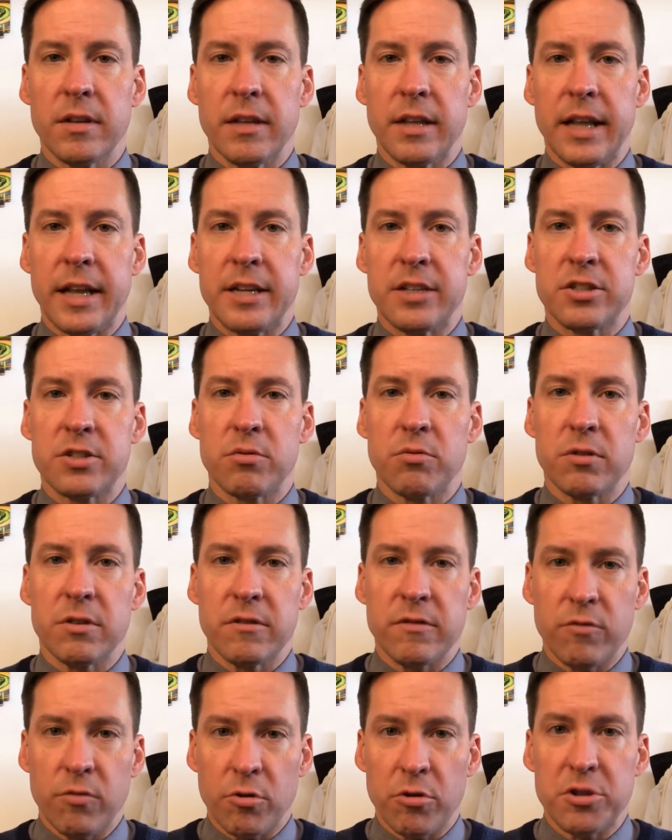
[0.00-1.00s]
a sort
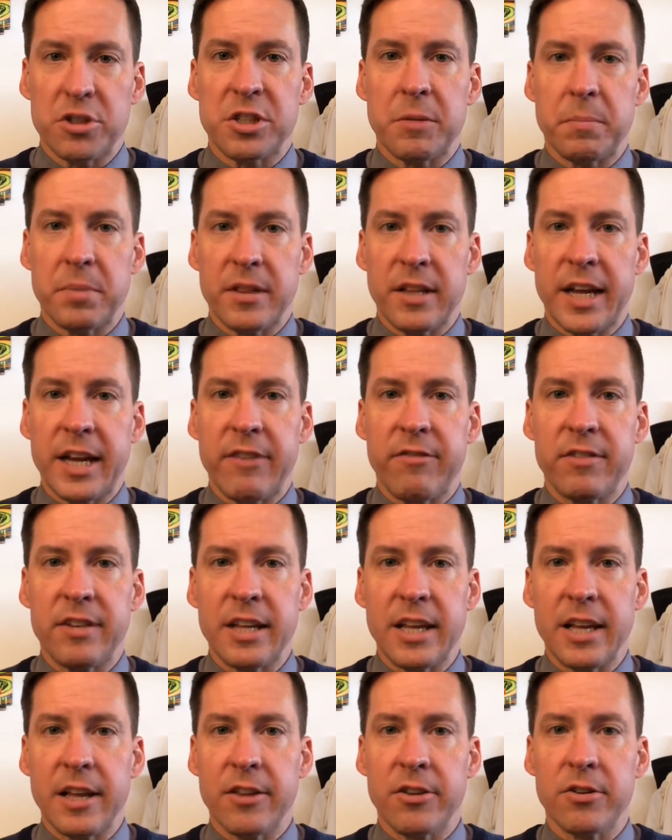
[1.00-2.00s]
of worship life
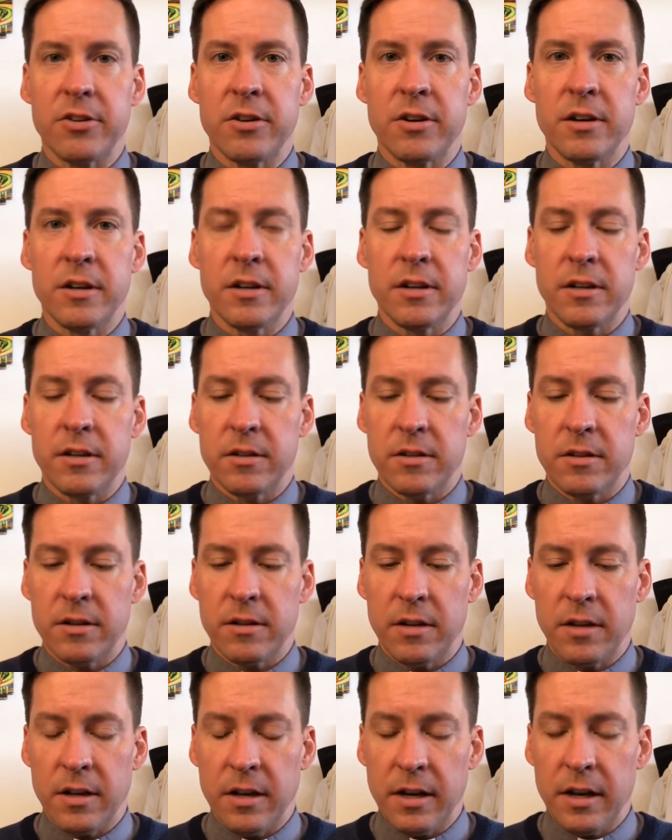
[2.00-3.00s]
together.
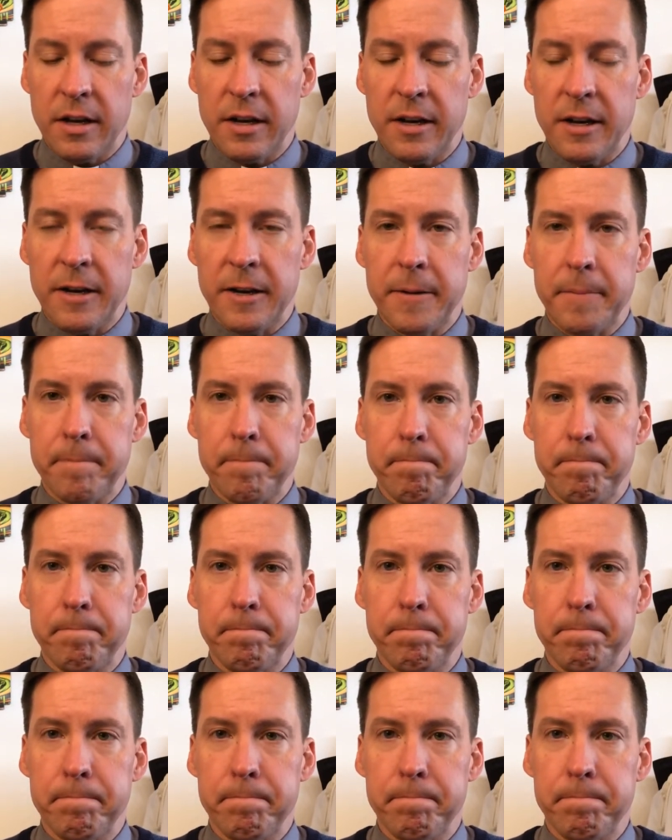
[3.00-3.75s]
Um,